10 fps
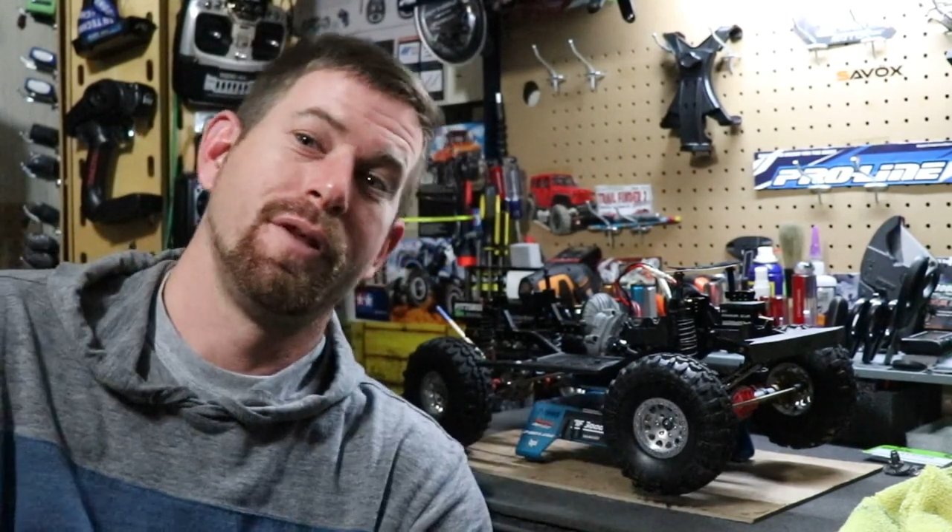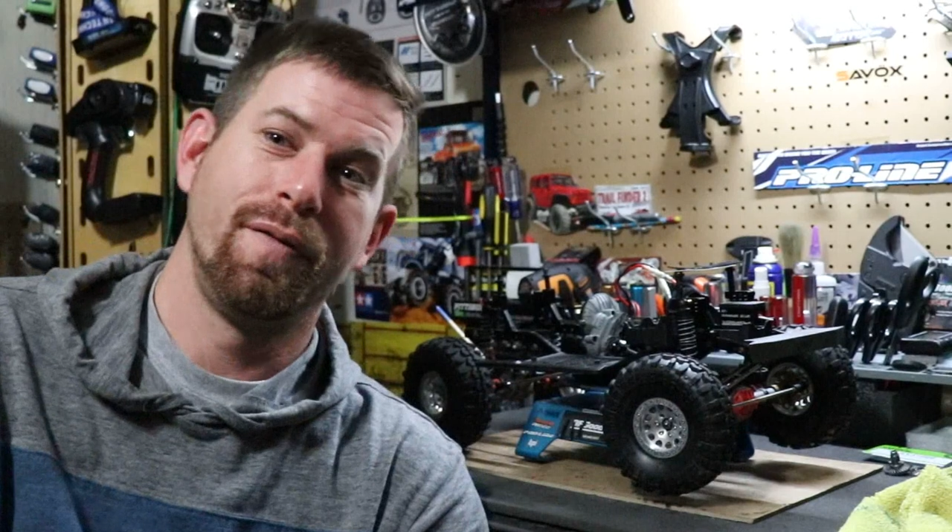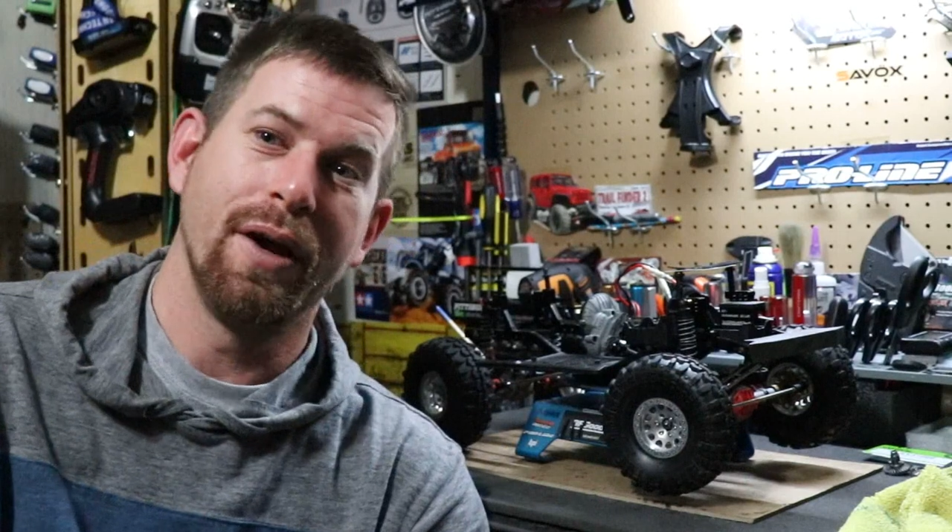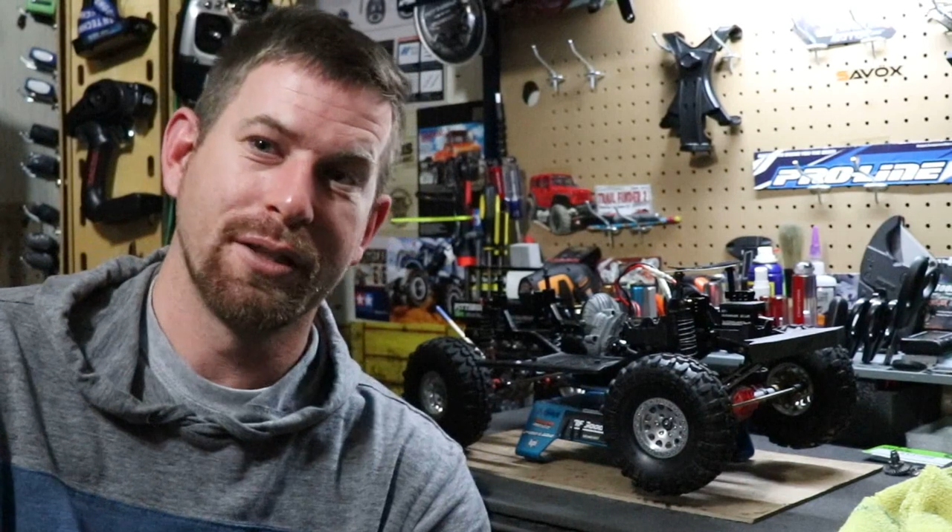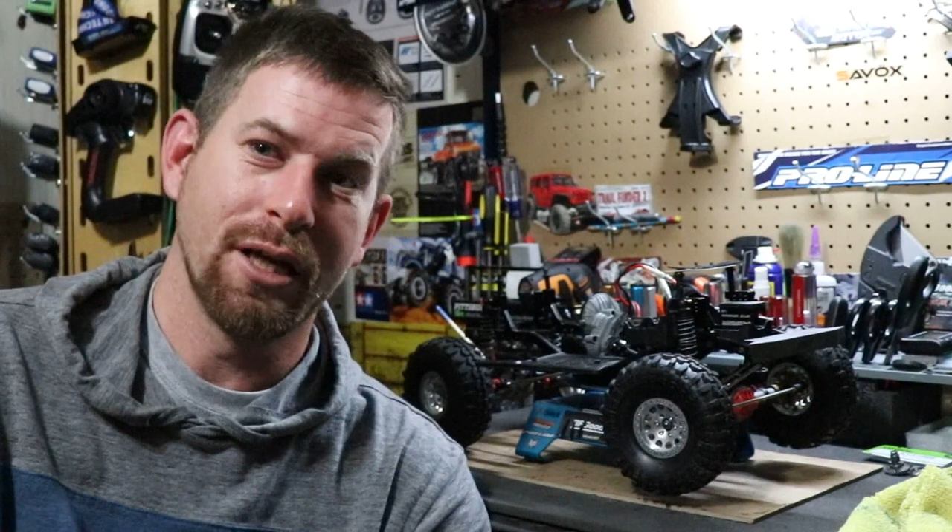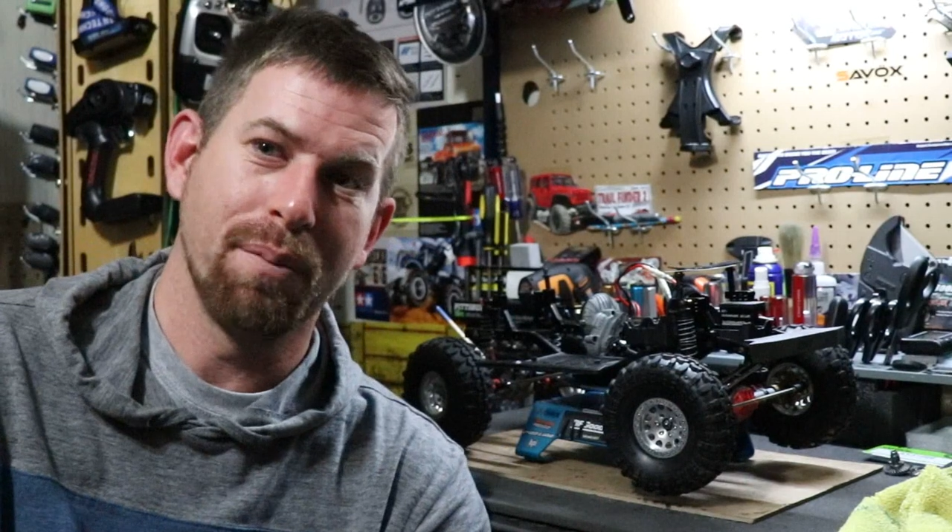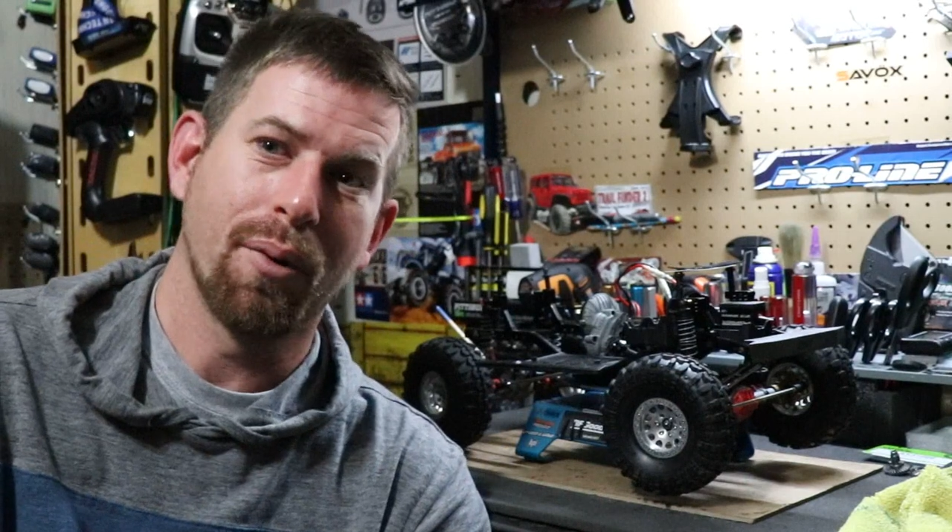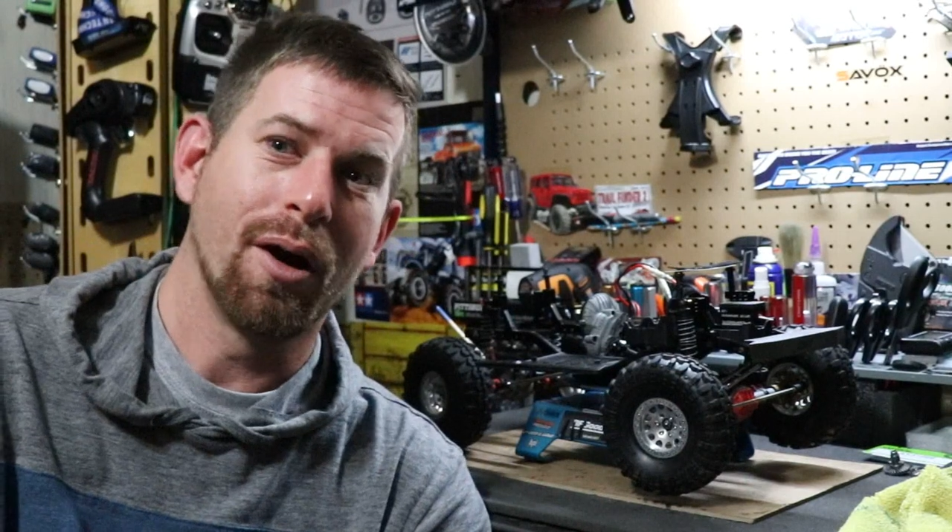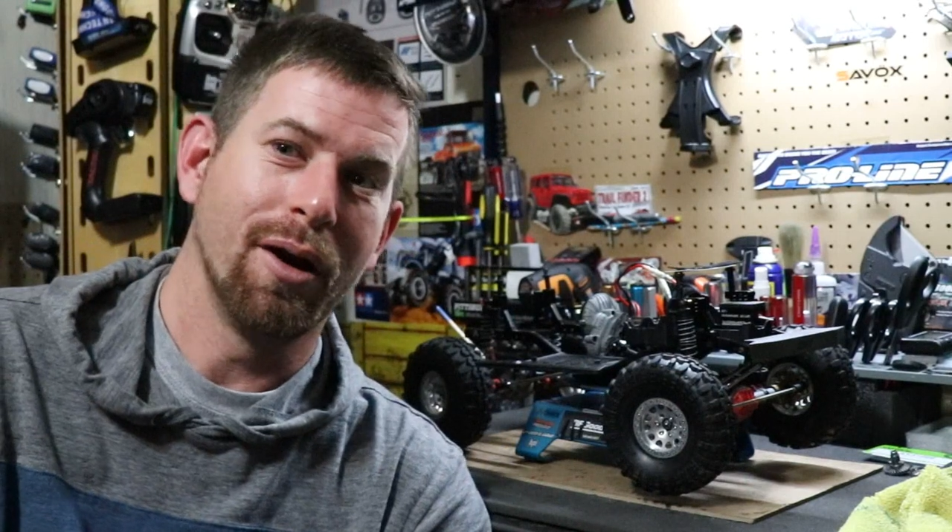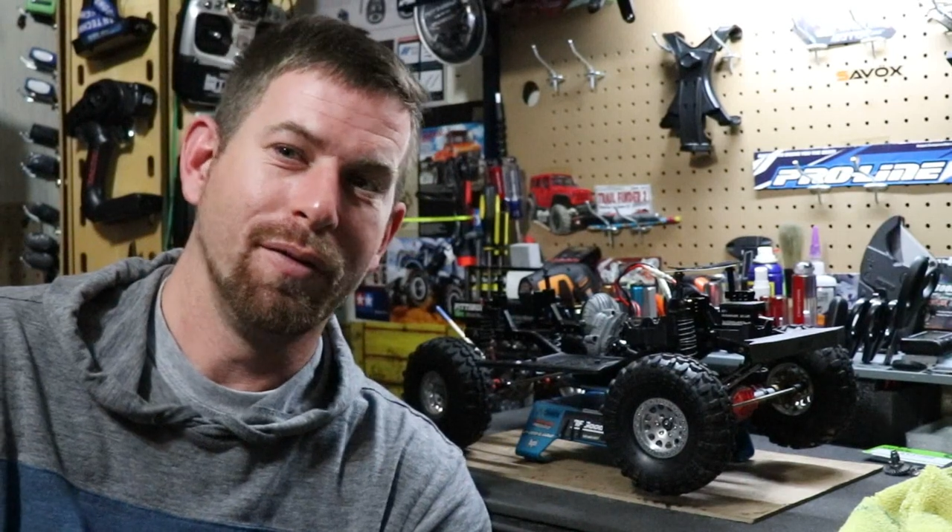the fixed up
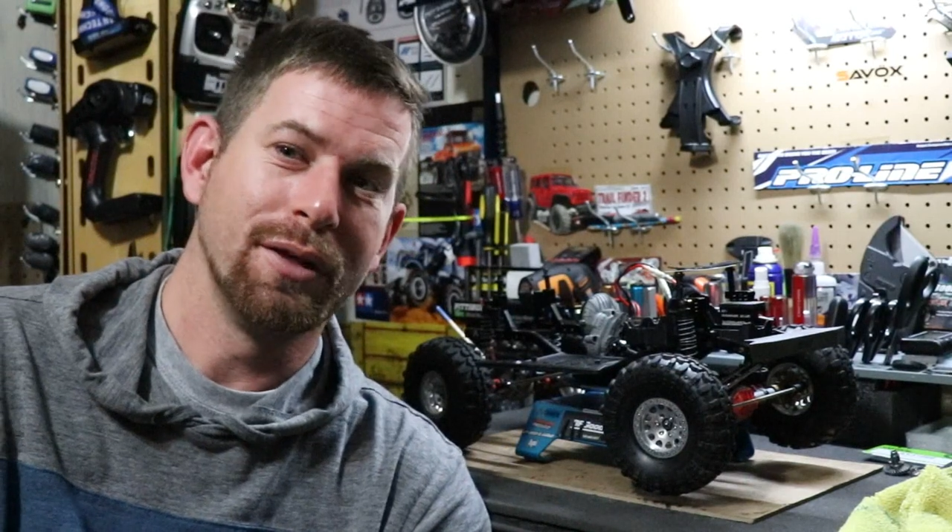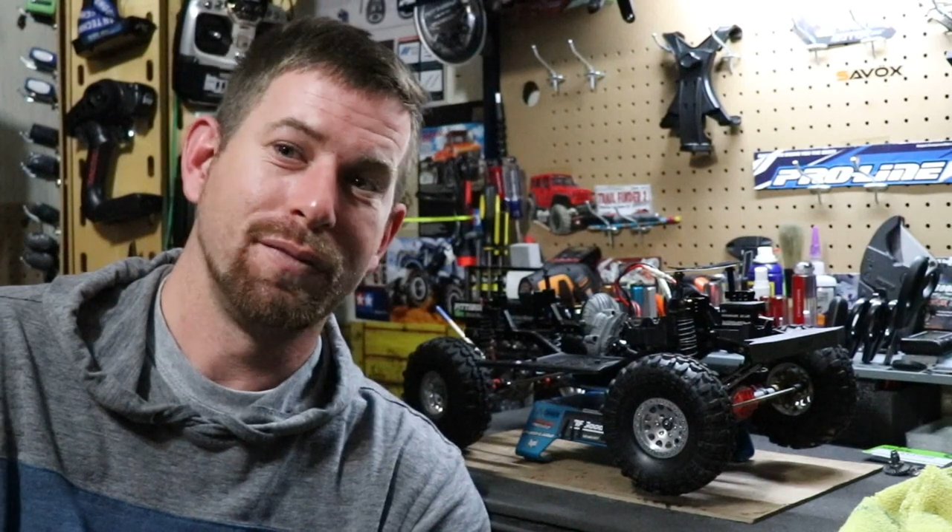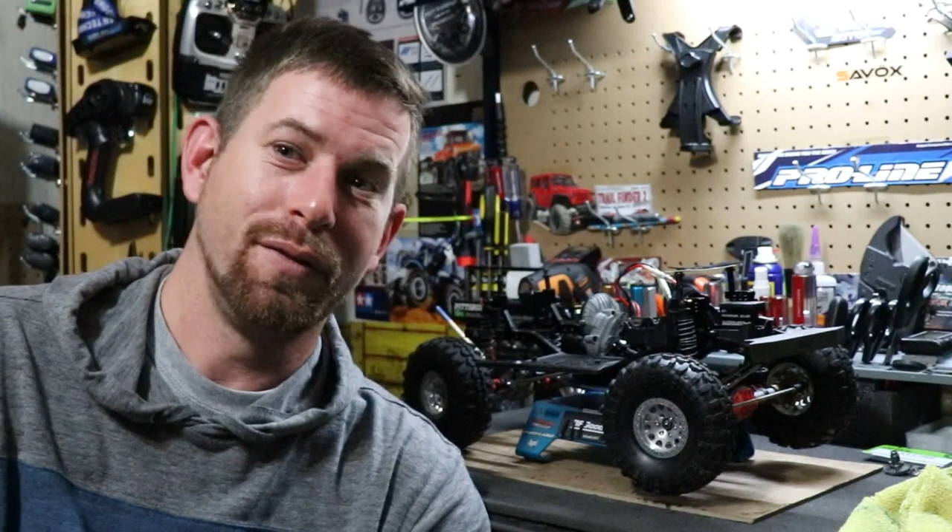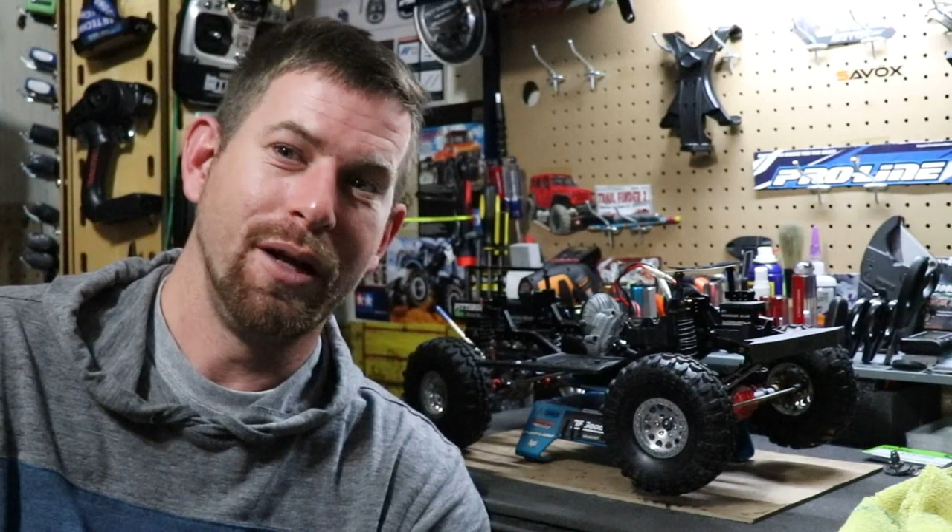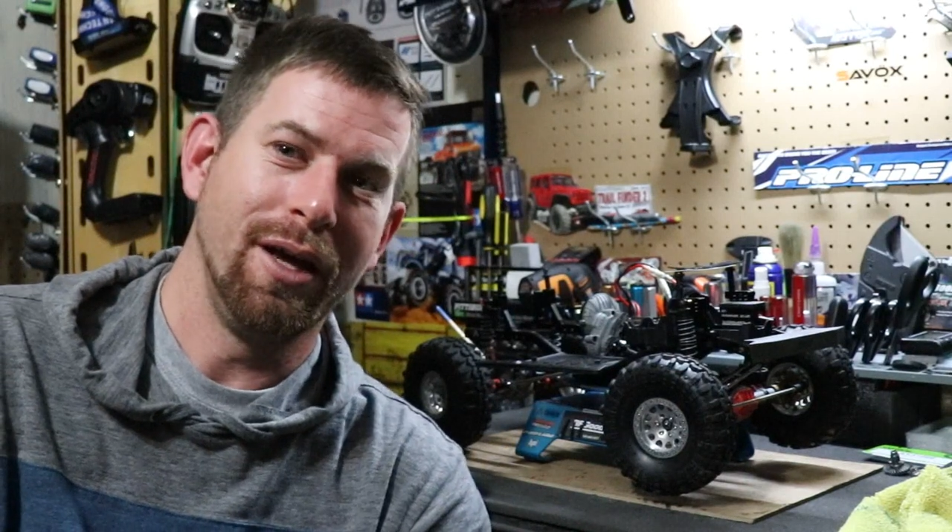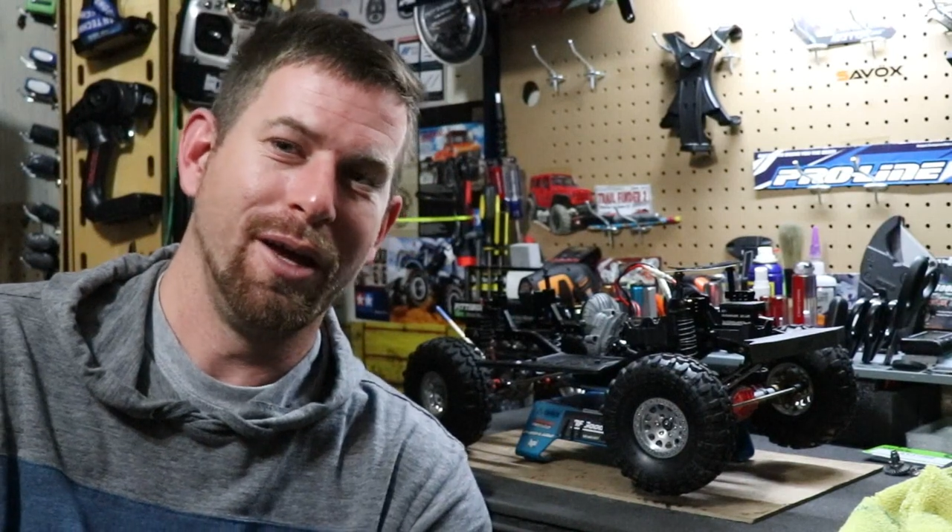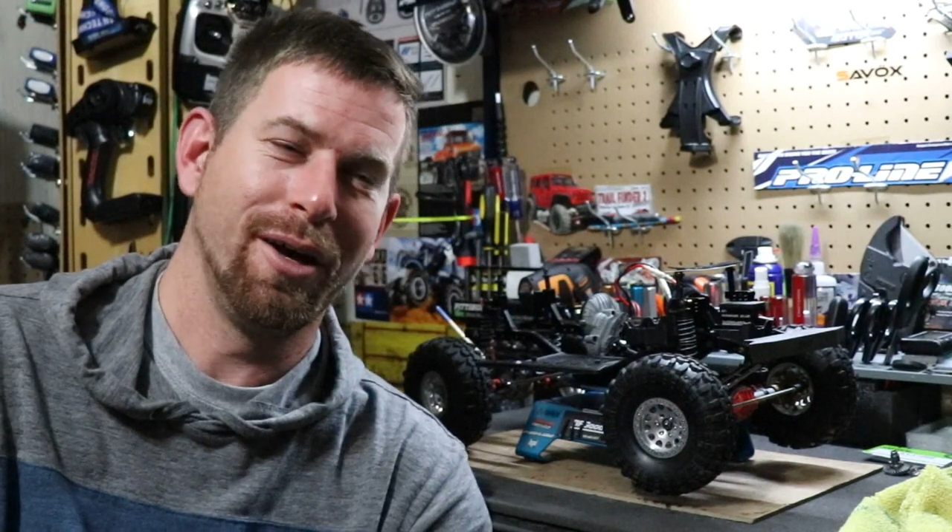part of this video,